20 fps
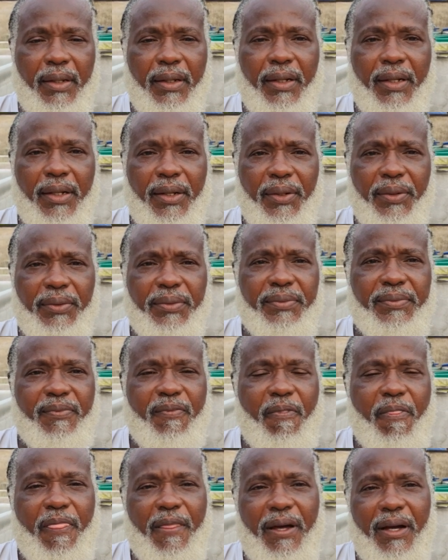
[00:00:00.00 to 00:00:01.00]
Hello,
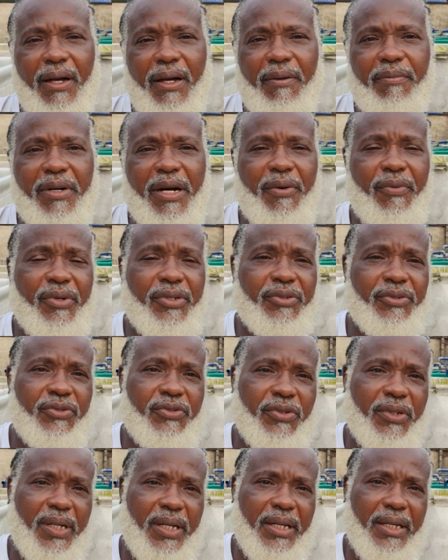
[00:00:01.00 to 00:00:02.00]
how are you
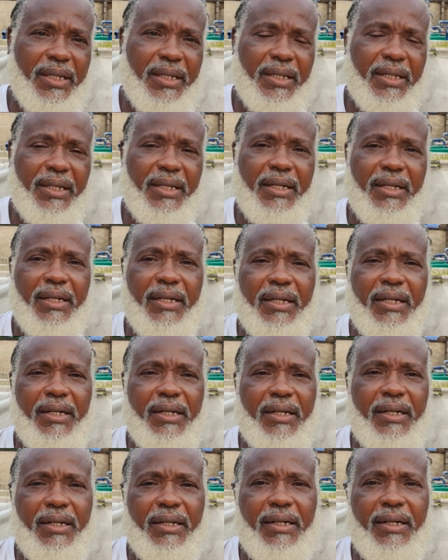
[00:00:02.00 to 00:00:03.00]
today?
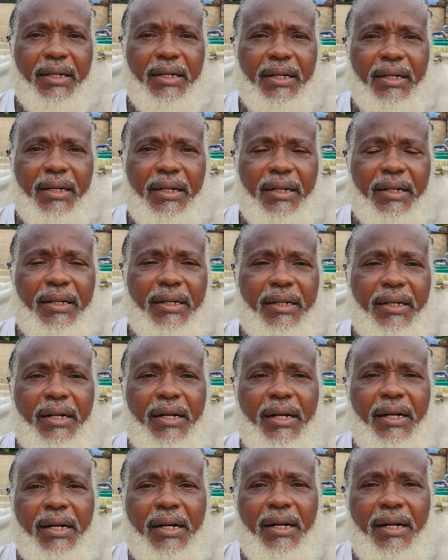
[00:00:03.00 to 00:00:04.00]
Uh,
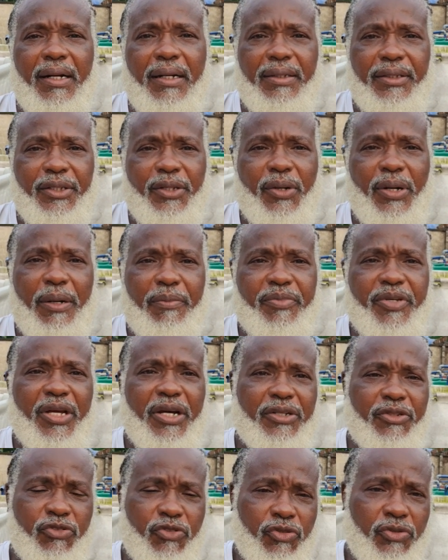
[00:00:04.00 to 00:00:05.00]
I'm
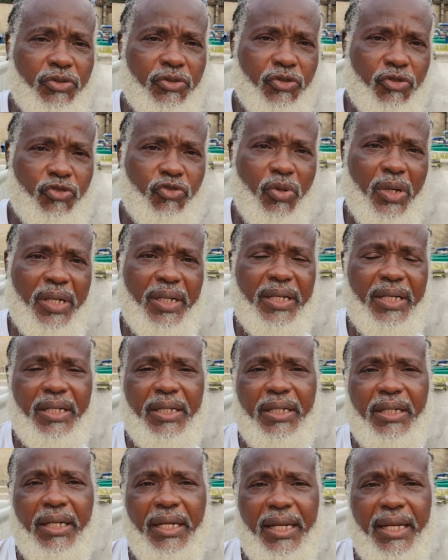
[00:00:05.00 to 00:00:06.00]
here usually
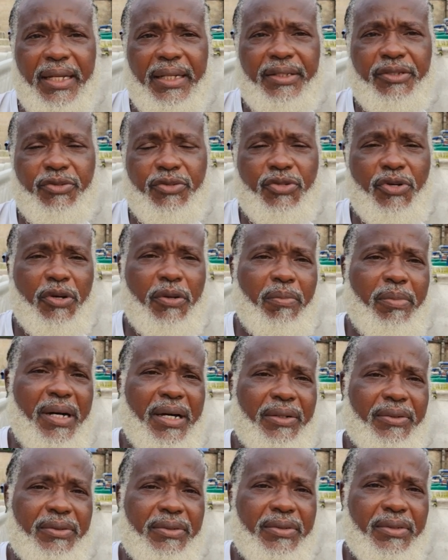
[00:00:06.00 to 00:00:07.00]
again to talk
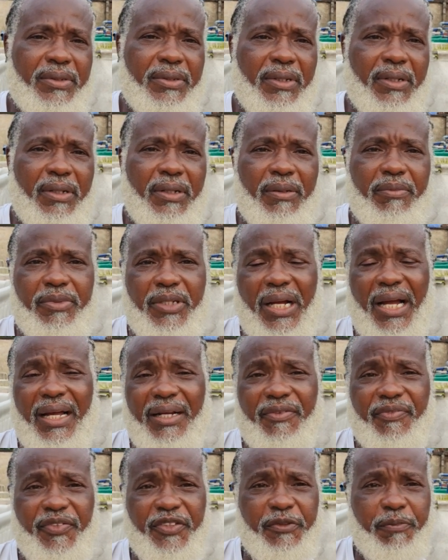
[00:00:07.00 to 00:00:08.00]
about the
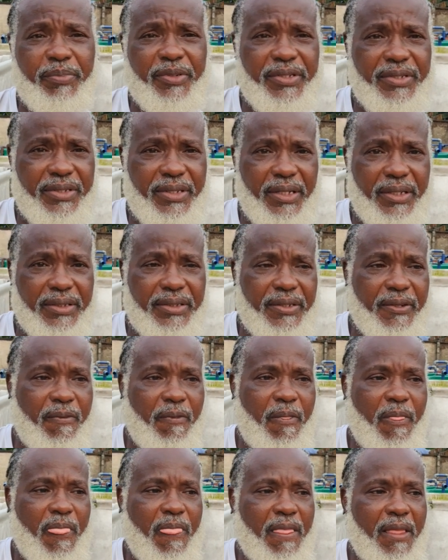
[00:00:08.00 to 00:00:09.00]
catfish business.
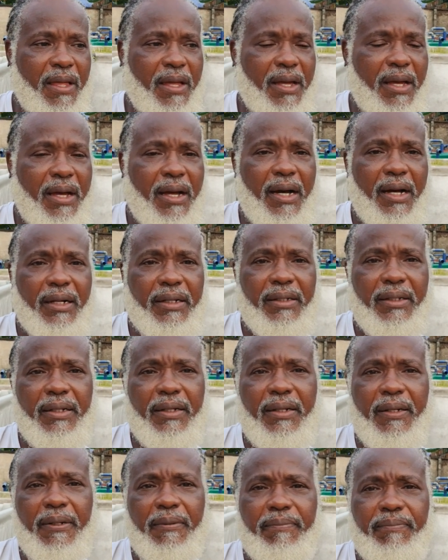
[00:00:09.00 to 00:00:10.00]

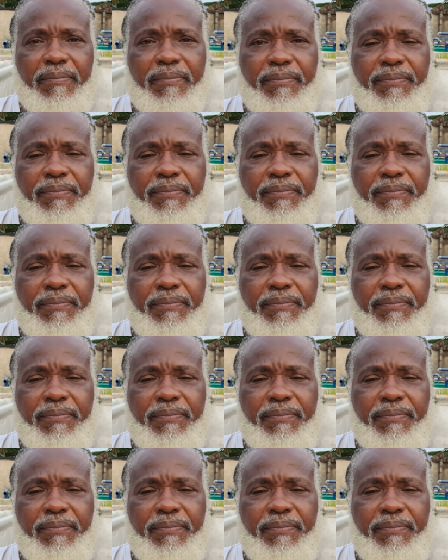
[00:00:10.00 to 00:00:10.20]
And